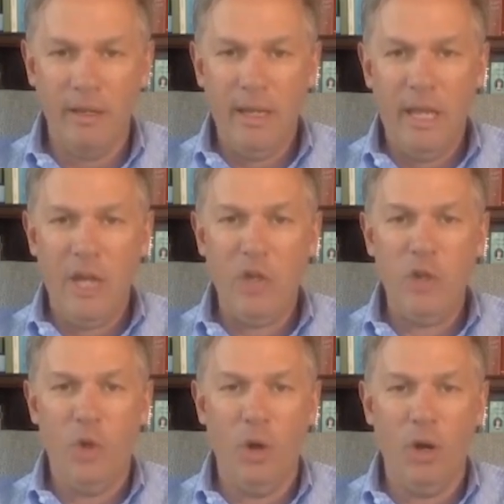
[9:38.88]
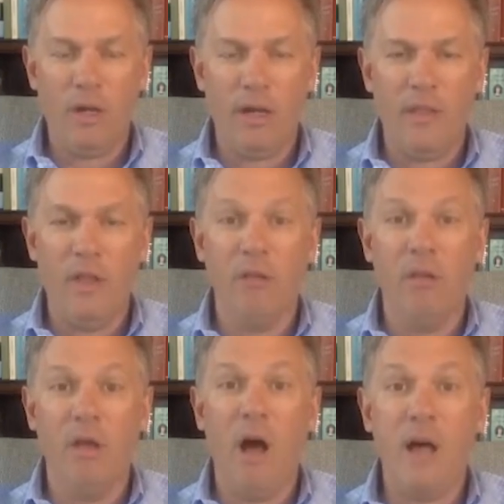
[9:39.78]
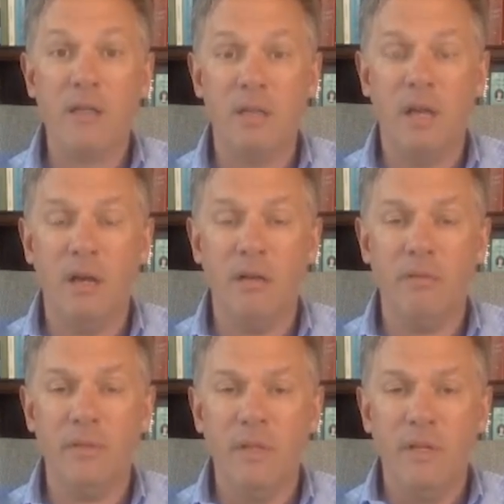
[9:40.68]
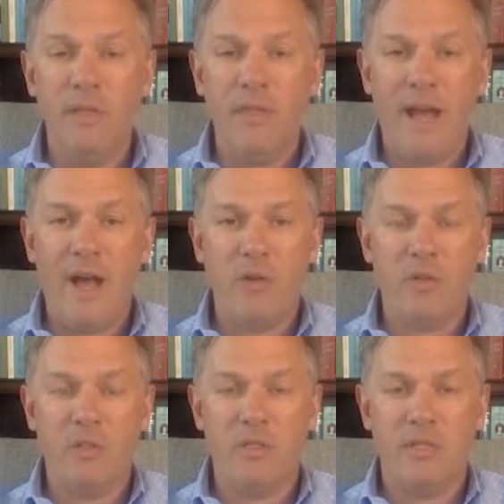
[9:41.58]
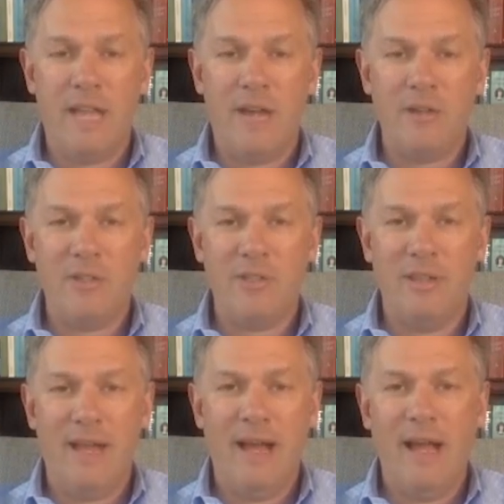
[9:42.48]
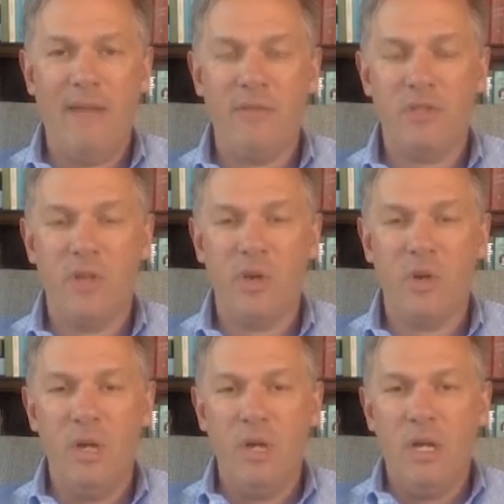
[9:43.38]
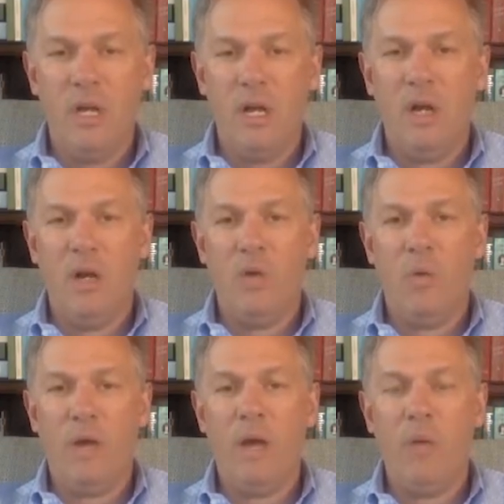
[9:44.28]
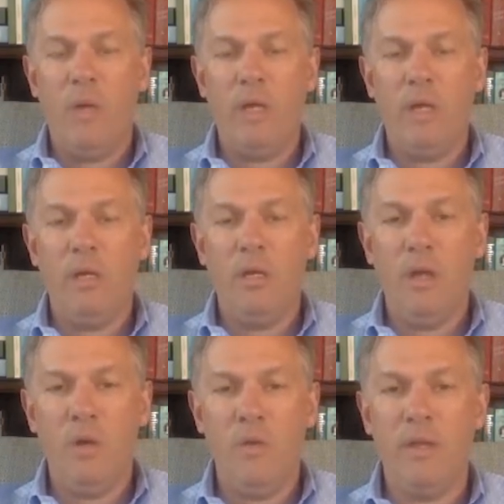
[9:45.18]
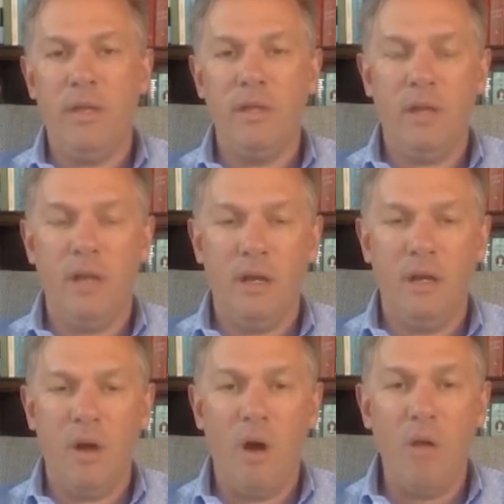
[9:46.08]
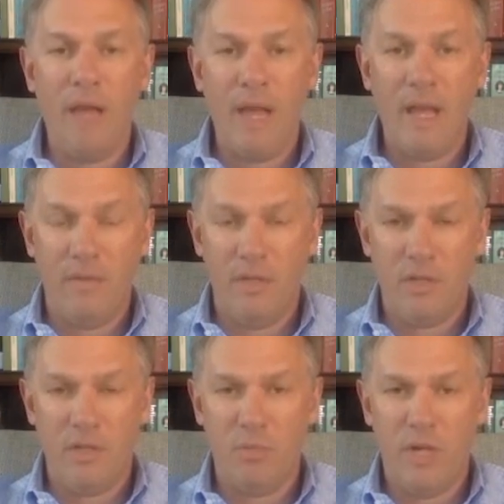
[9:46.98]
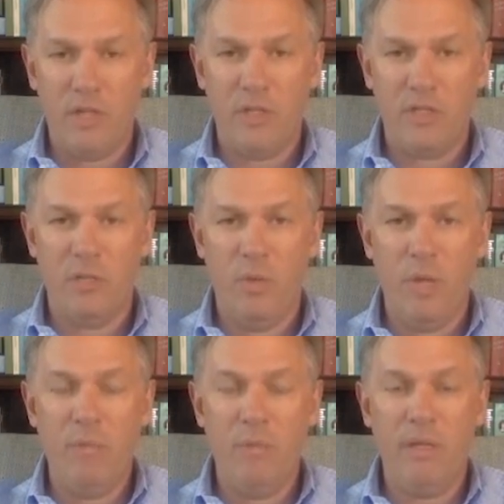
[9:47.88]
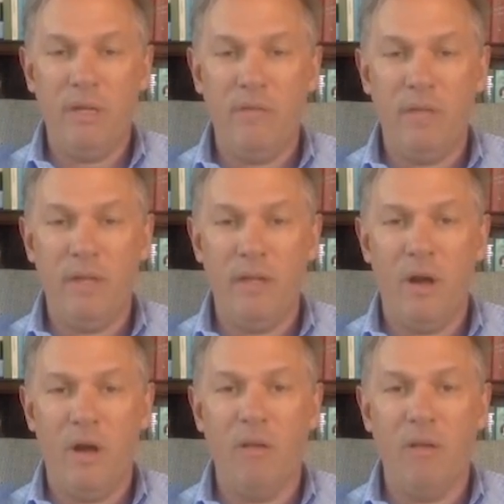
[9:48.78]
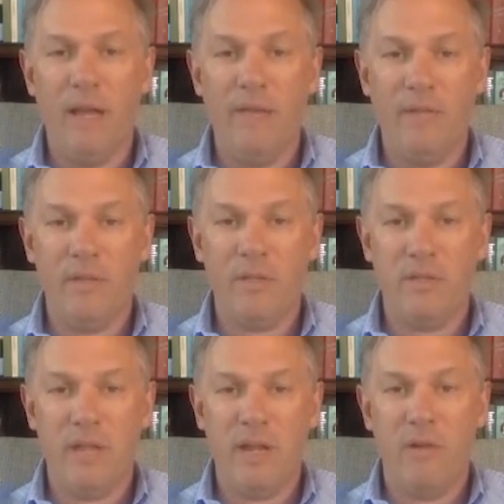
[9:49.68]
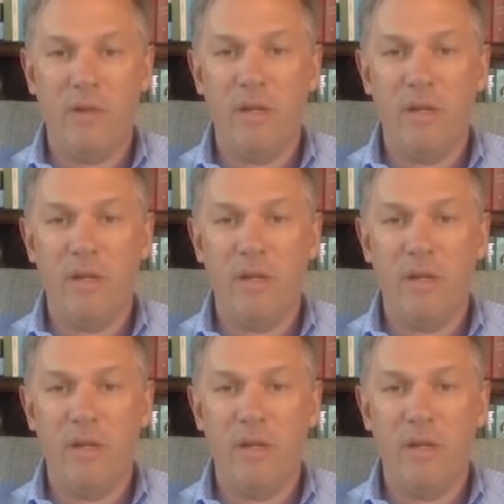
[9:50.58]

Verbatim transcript: in New York the loss of thousands and thousands of lives. So while we know that all life is precious, and we believe that all life is sacred,